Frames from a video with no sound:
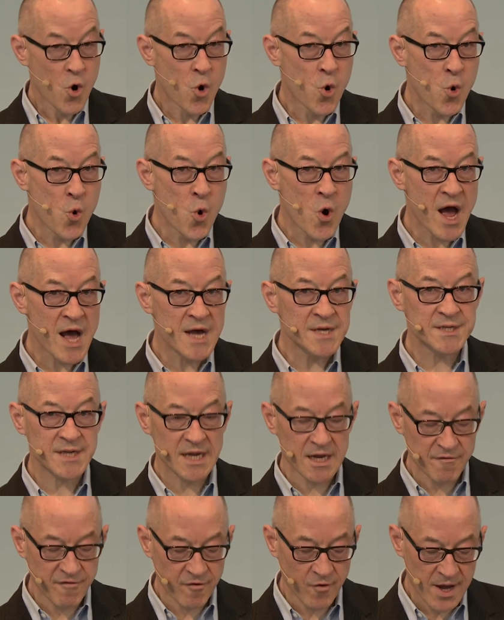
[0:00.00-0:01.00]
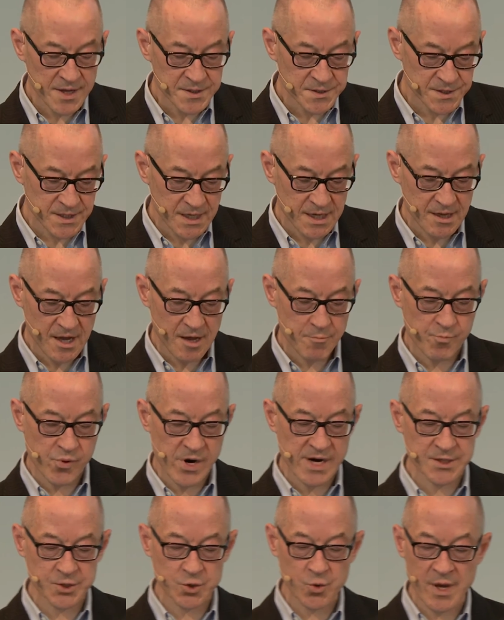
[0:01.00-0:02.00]
Who has influencing and
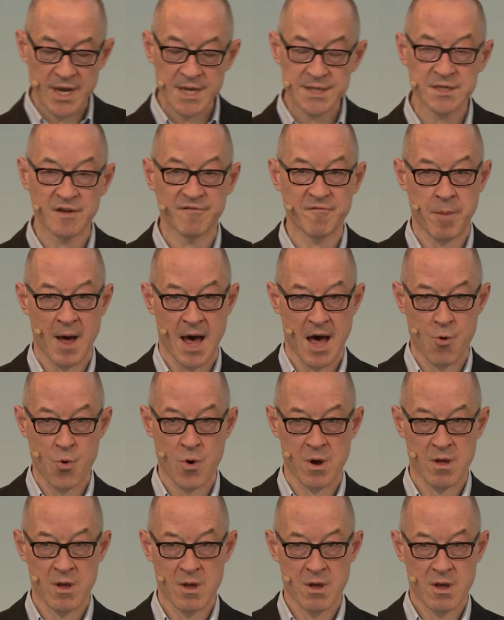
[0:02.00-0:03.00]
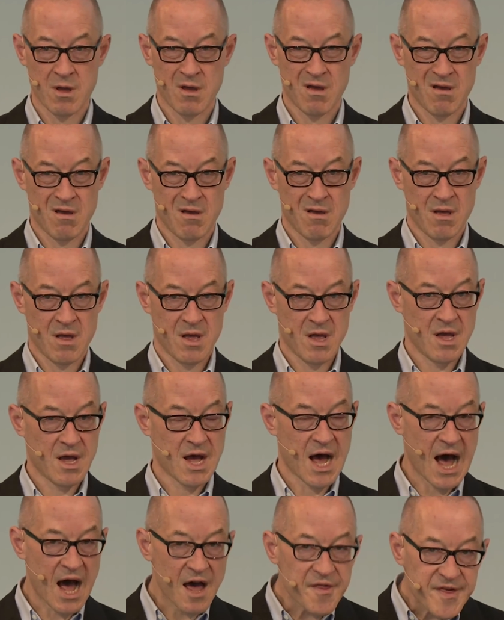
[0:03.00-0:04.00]
persuasive power?
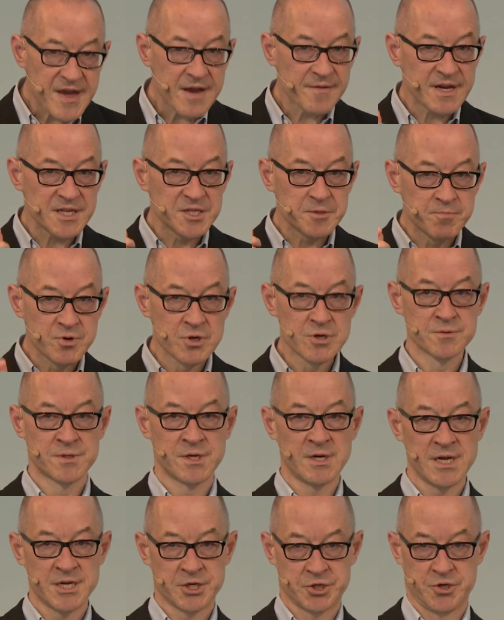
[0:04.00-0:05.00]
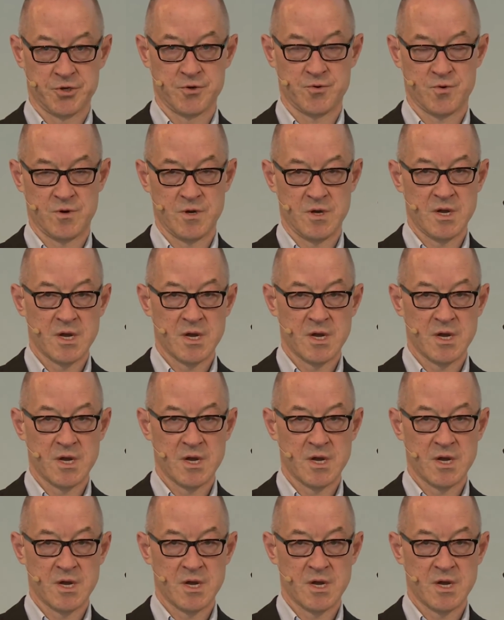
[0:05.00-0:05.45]
I think that's brutally true.